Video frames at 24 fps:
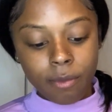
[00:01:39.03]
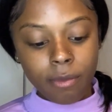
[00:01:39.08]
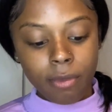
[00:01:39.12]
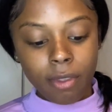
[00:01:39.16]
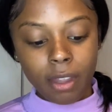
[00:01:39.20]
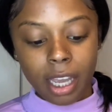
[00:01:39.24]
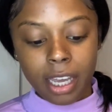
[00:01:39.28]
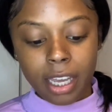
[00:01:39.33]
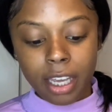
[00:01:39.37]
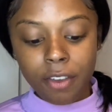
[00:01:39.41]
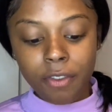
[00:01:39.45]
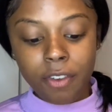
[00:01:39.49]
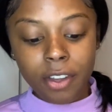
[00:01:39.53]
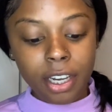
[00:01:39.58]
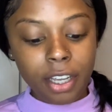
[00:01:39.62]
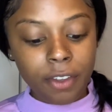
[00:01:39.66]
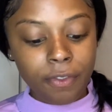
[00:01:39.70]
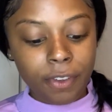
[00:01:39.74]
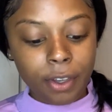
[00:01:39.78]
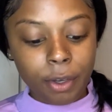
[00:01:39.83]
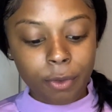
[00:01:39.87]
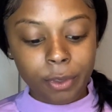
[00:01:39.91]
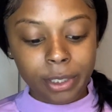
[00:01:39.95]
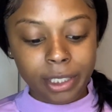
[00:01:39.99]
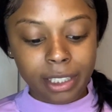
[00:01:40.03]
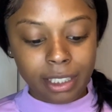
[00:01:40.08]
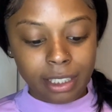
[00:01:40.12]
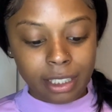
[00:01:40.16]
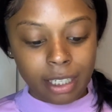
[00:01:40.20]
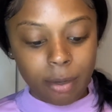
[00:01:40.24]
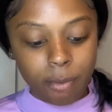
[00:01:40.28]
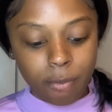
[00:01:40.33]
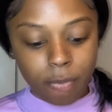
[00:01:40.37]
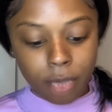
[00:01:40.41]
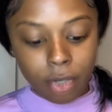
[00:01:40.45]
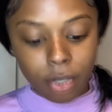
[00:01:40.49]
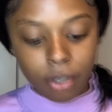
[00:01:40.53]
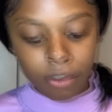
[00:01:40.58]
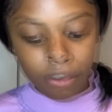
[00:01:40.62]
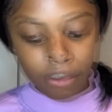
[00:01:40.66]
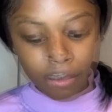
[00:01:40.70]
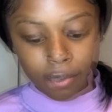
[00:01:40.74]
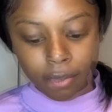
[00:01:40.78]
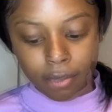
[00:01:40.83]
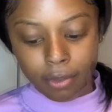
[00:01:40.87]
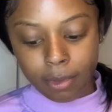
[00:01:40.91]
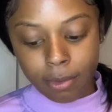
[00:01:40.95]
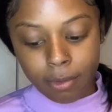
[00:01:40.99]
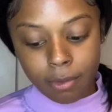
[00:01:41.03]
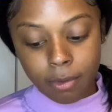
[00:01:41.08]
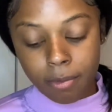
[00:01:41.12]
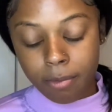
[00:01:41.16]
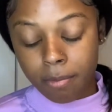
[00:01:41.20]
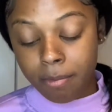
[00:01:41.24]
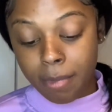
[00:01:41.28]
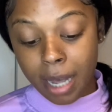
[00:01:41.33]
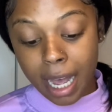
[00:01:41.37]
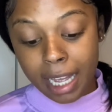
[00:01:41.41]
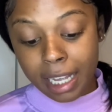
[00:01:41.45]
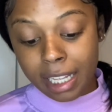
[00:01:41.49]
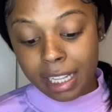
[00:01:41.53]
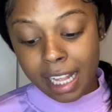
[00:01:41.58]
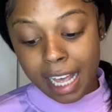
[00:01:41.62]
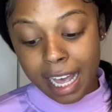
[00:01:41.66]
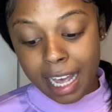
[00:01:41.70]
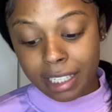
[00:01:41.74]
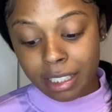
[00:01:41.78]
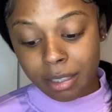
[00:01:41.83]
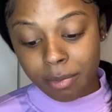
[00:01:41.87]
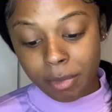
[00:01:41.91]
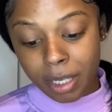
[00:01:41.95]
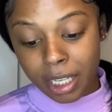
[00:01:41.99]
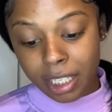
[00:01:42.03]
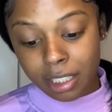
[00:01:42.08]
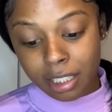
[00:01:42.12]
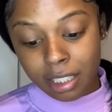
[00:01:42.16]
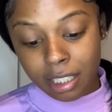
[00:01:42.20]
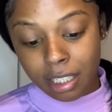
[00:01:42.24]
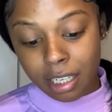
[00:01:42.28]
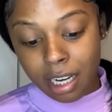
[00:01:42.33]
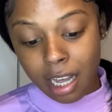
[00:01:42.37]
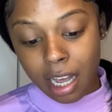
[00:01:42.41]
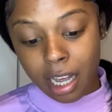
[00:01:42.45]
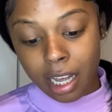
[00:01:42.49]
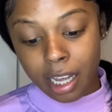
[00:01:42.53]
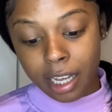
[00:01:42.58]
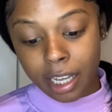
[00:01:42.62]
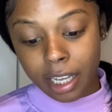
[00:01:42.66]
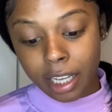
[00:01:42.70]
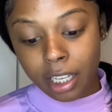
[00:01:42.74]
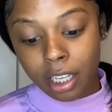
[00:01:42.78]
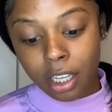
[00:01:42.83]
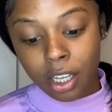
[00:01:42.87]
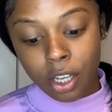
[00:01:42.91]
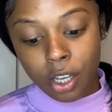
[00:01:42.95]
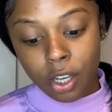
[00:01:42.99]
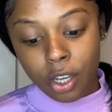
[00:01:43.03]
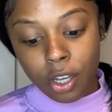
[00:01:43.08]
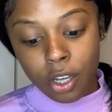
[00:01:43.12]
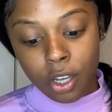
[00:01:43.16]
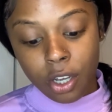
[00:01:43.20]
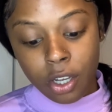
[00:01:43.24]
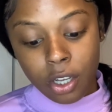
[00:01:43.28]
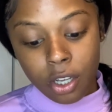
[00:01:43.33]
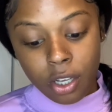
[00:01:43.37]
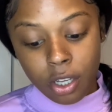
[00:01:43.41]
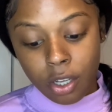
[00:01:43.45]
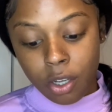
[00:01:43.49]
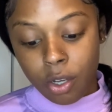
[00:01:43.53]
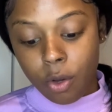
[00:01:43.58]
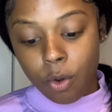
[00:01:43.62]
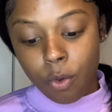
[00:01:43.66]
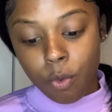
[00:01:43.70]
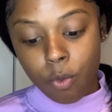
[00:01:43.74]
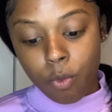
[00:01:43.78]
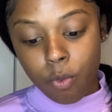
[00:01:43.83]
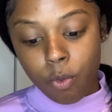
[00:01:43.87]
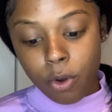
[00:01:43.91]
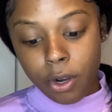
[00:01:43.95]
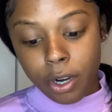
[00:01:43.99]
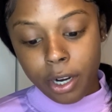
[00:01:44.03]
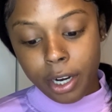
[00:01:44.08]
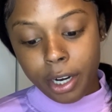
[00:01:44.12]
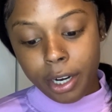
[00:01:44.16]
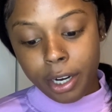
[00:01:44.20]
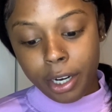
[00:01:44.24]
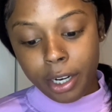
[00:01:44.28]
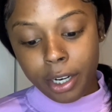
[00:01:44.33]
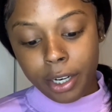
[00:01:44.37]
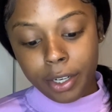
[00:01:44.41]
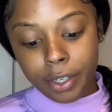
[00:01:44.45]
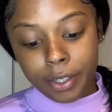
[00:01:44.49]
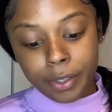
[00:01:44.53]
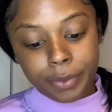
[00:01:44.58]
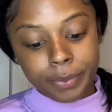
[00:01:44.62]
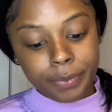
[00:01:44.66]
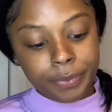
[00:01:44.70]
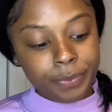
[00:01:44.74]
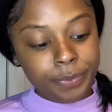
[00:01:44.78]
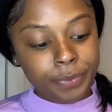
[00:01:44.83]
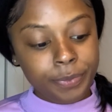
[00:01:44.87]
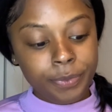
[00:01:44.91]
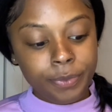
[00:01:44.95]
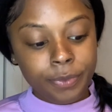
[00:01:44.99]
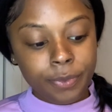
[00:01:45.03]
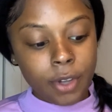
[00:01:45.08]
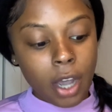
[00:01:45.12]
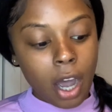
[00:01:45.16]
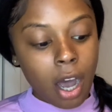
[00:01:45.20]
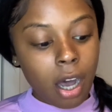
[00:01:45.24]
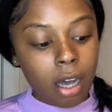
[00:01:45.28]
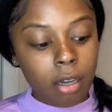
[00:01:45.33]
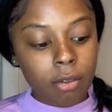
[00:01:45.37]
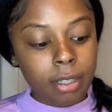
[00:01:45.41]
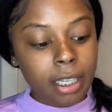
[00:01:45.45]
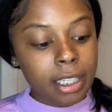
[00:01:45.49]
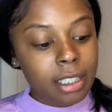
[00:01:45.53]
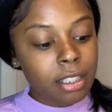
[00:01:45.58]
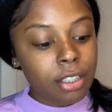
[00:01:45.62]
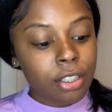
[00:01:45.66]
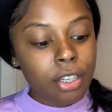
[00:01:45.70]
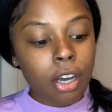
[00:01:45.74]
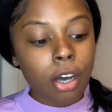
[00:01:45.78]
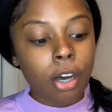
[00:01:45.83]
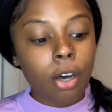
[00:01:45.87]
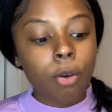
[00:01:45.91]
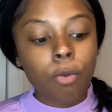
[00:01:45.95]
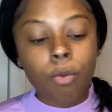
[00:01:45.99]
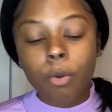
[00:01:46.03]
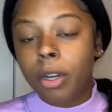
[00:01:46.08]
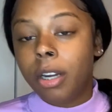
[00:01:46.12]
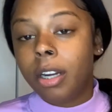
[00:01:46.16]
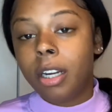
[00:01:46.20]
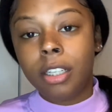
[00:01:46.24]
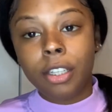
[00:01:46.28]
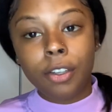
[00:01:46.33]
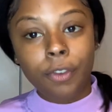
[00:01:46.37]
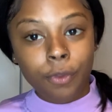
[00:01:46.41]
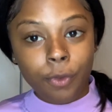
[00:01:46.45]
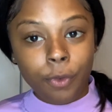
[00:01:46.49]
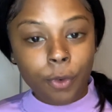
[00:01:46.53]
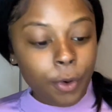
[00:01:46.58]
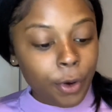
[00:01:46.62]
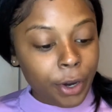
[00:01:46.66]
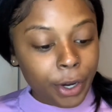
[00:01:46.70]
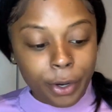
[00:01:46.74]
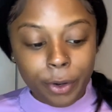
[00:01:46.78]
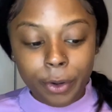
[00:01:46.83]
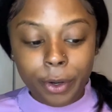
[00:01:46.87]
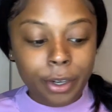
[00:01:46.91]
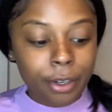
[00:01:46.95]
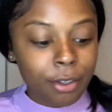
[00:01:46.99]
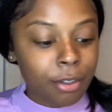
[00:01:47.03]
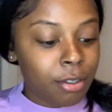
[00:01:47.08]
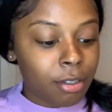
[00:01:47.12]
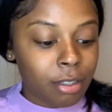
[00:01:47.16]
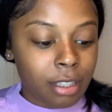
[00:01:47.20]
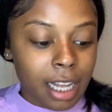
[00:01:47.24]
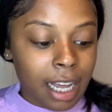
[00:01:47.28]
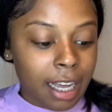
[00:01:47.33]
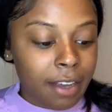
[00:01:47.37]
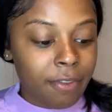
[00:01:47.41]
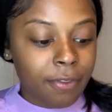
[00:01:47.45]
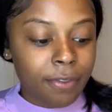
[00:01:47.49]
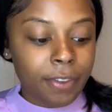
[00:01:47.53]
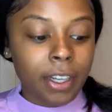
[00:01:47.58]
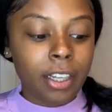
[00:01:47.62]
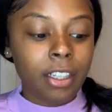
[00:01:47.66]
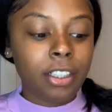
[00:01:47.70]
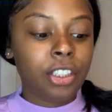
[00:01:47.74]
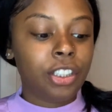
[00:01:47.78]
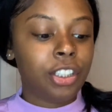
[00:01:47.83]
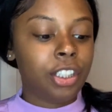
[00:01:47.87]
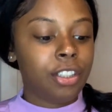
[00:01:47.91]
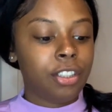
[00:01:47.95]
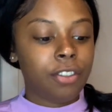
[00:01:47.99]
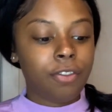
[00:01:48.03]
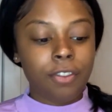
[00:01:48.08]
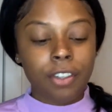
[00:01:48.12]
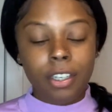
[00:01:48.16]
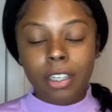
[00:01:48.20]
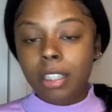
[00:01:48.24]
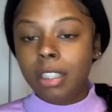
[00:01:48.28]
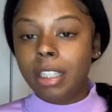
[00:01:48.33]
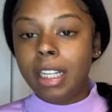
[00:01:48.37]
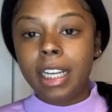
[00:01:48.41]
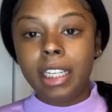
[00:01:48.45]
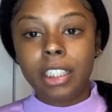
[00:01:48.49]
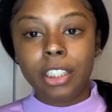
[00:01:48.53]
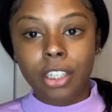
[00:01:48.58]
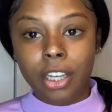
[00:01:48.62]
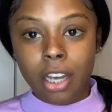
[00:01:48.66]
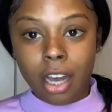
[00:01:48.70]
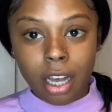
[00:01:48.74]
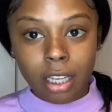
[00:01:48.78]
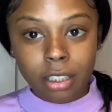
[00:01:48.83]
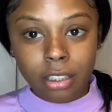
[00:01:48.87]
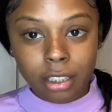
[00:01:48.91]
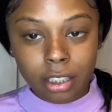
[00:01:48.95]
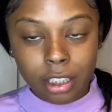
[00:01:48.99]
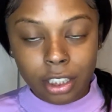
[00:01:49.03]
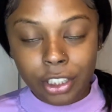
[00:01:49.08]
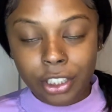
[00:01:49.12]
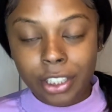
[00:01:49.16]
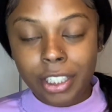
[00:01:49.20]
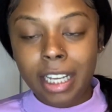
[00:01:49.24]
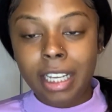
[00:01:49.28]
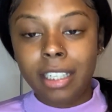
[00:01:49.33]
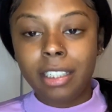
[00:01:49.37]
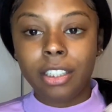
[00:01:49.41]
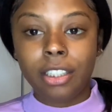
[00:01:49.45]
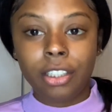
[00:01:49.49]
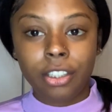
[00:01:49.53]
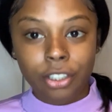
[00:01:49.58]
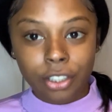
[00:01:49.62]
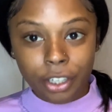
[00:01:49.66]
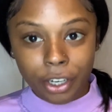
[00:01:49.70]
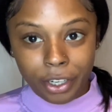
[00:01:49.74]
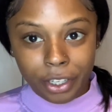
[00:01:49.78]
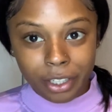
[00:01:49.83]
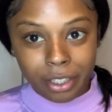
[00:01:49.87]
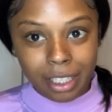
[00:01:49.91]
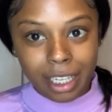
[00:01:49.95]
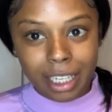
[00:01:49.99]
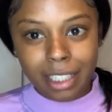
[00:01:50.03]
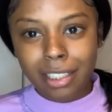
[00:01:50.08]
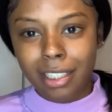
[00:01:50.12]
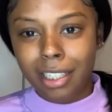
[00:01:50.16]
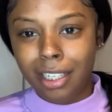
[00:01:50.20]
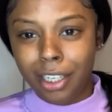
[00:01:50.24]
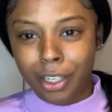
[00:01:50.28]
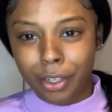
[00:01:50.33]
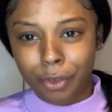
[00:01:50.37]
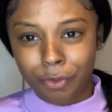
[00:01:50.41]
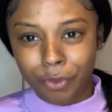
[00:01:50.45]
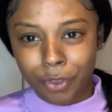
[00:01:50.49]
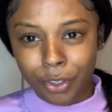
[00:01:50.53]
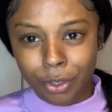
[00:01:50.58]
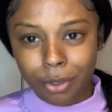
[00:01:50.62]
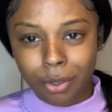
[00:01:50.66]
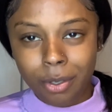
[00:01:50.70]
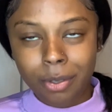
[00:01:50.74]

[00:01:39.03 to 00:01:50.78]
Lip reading: even if it was simple, my classmates and I were always told, what are the four critical life functions? Ventilation, oxygenation, circulation, and perfusion.